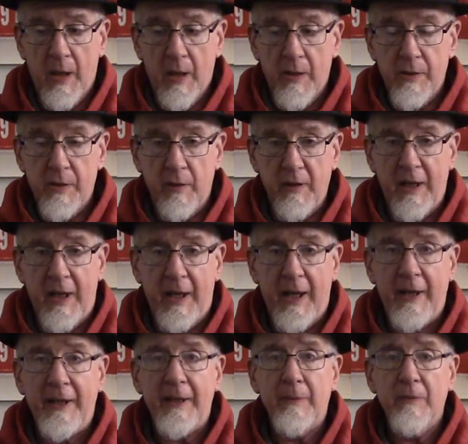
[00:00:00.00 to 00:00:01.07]
So yeah,
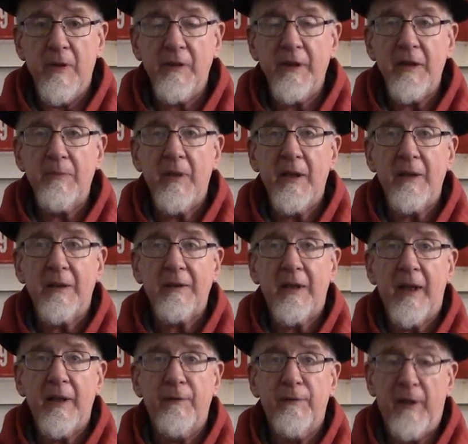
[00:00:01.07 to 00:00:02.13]
it ain't really been a
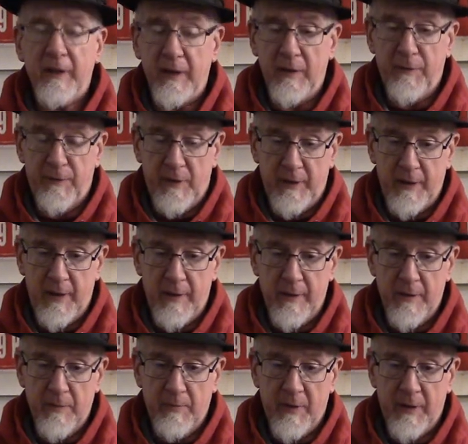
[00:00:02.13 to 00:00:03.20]
lot of fucking fun
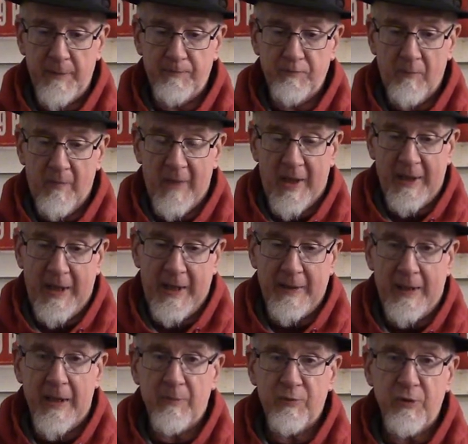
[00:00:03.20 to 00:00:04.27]
here, but again,
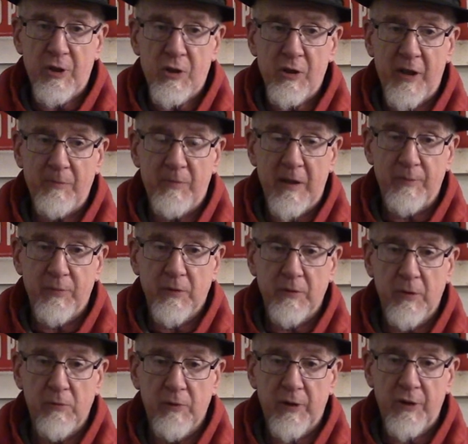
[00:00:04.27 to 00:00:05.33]
I appreciate
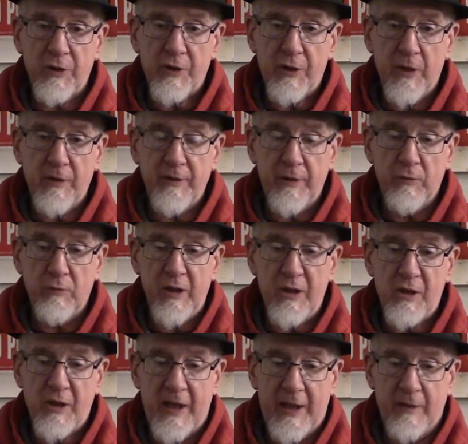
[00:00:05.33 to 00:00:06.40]
people who were concerned and
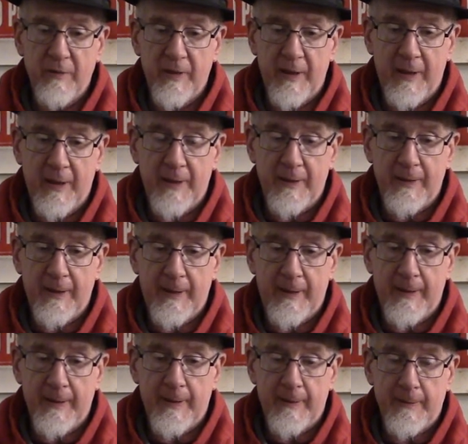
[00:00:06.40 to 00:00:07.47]
reached out and,
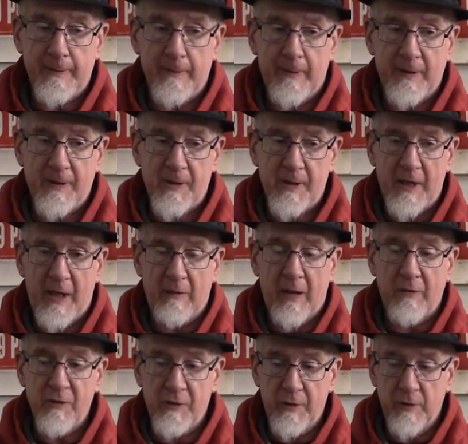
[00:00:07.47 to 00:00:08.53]
uh, you know, wanted to see how
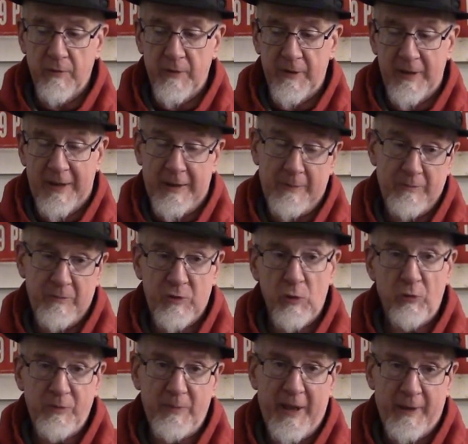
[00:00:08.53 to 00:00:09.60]
I was doing. Um,
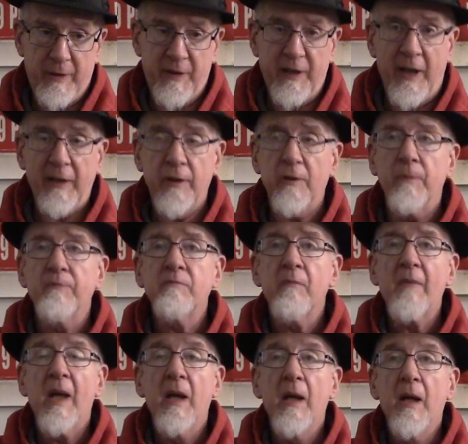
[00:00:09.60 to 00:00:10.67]
doing better, thank you.
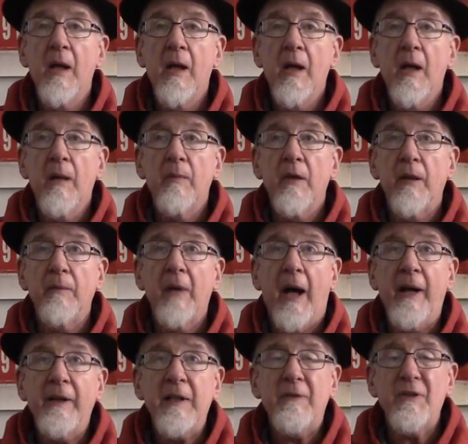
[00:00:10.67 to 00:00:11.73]
But
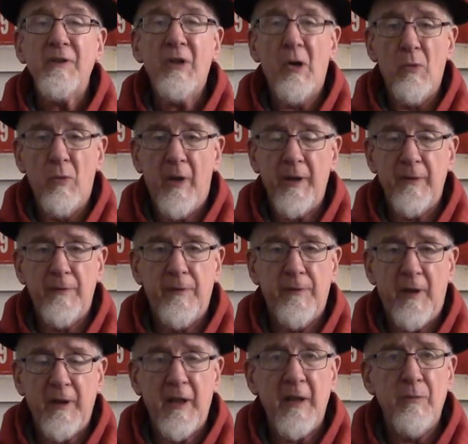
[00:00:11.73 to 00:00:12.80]
I don't even know what
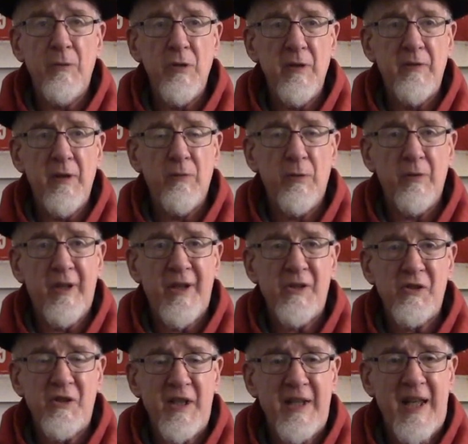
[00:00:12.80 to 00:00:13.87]
fucking movie we're on.
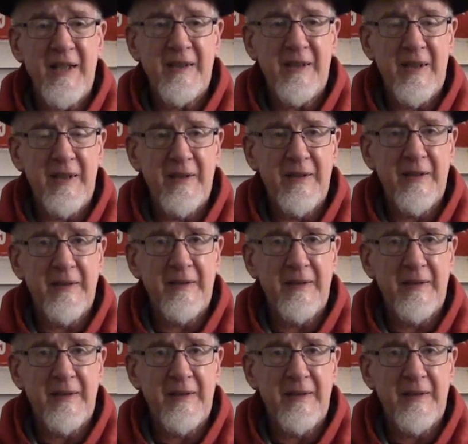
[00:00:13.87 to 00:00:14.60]
Is it the 18th